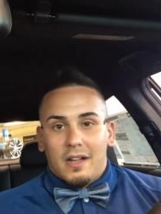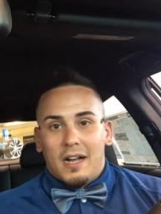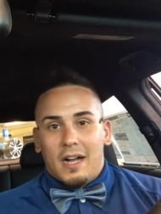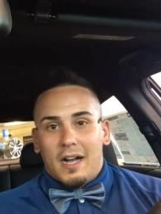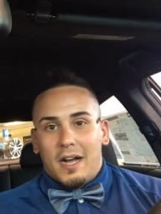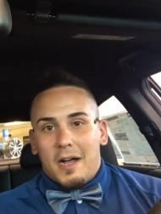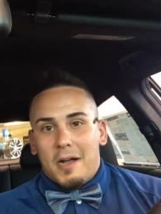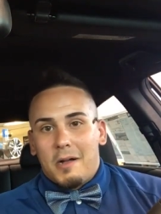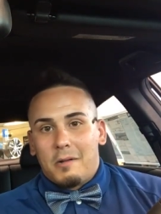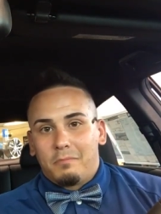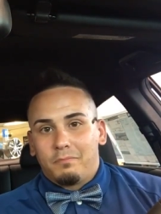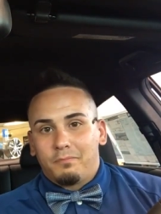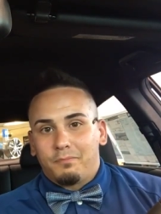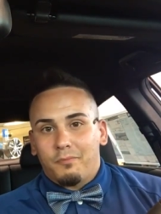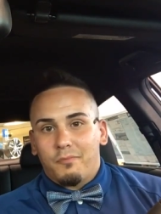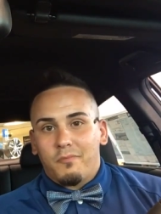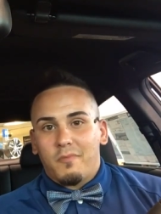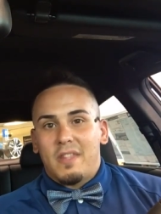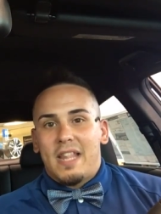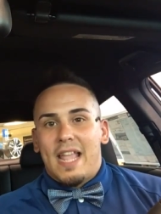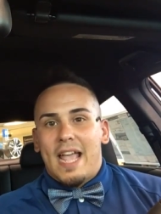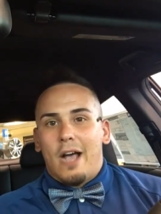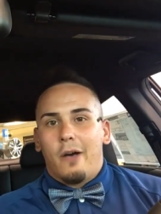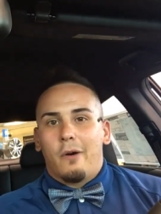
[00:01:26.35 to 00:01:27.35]
um,
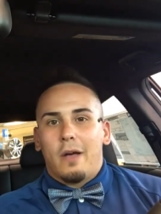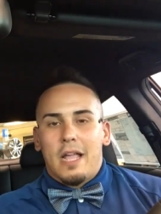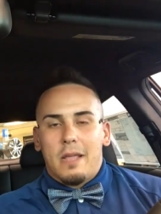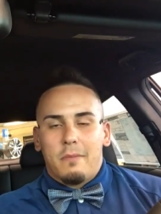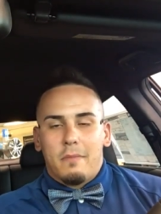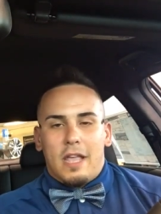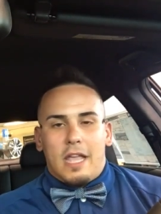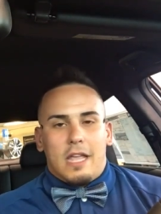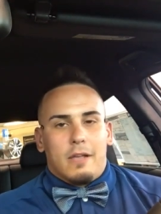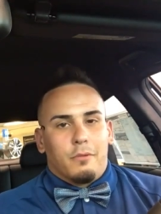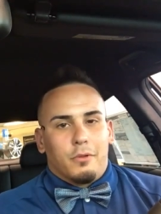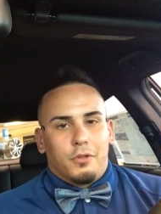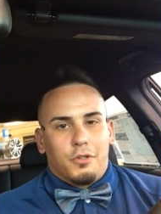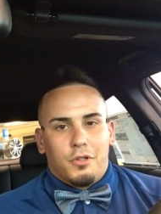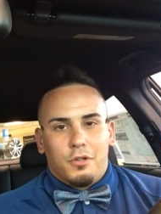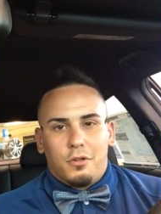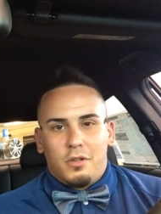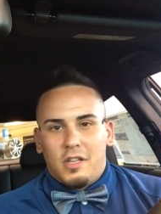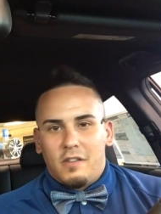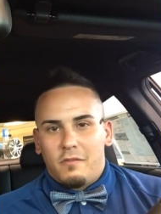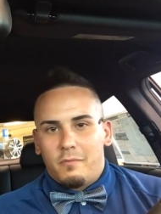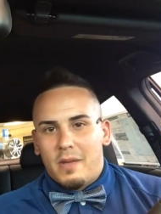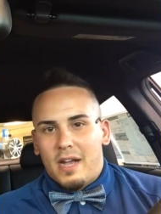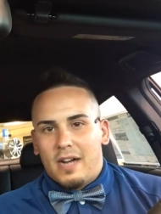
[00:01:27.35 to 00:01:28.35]
now I am able
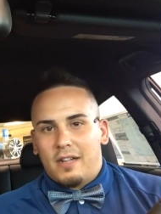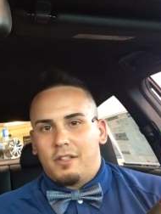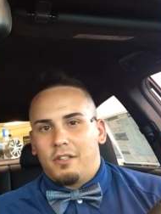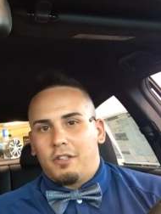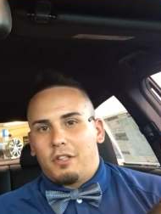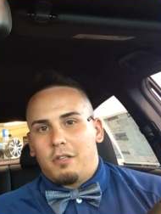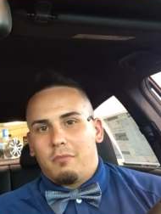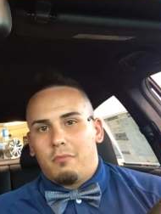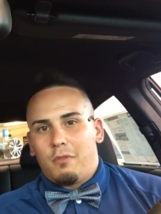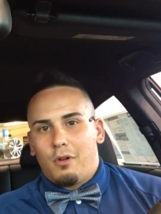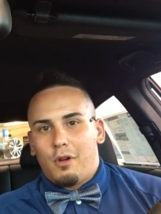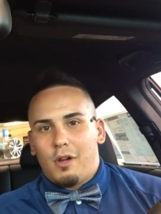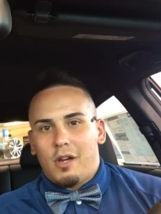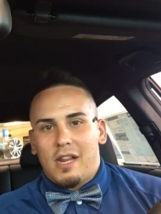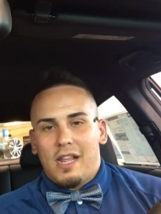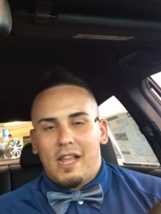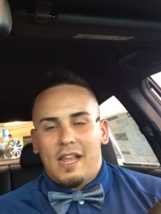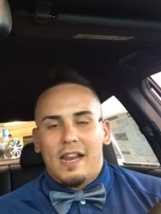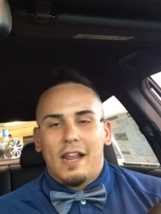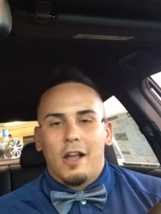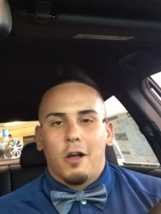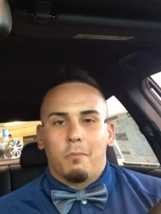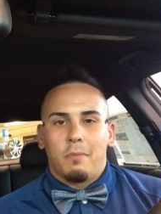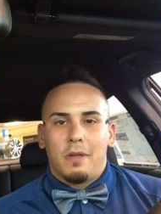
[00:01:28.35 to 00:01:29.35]
to give back to the
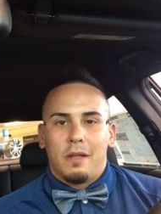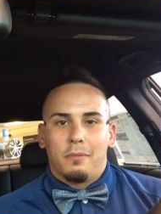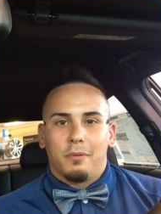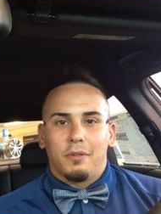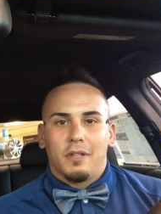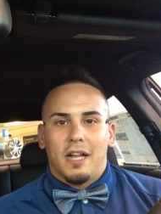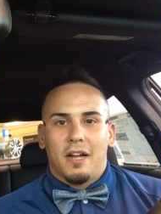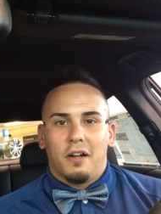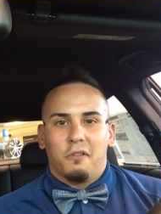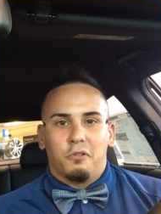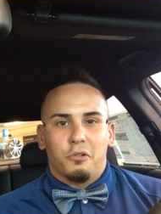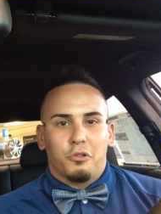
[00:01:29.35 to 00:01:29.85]
community and help people out.